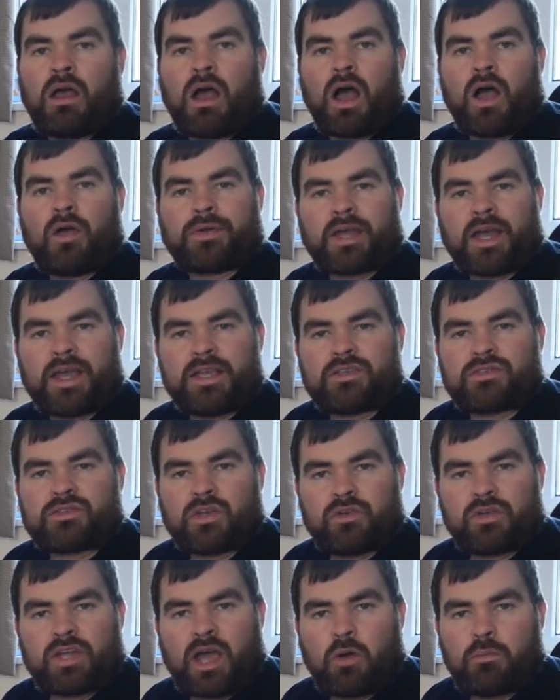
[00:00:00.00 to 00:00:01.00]
Okay,
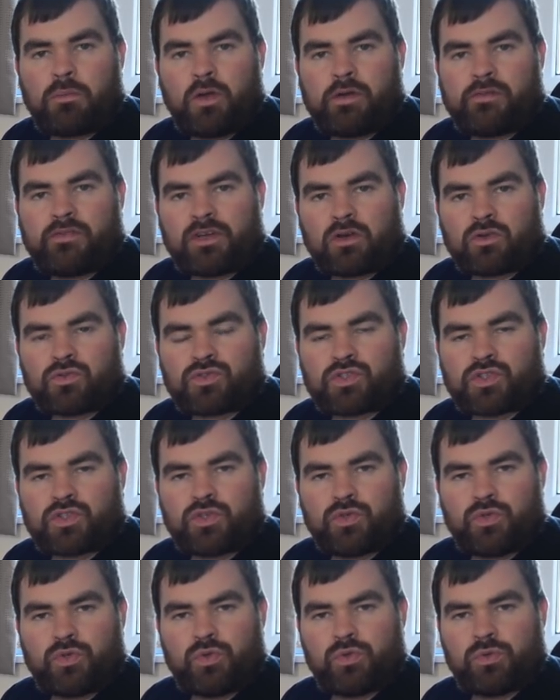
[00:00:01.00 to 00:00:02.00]
so now moving on
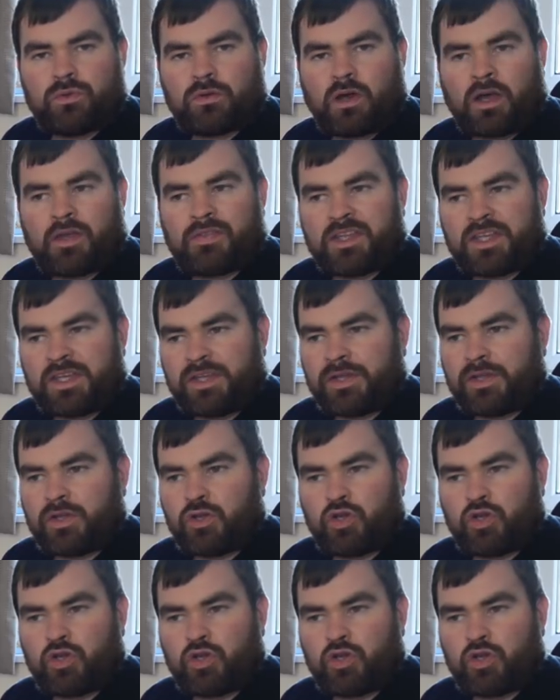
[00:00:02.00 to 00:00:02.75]
to like the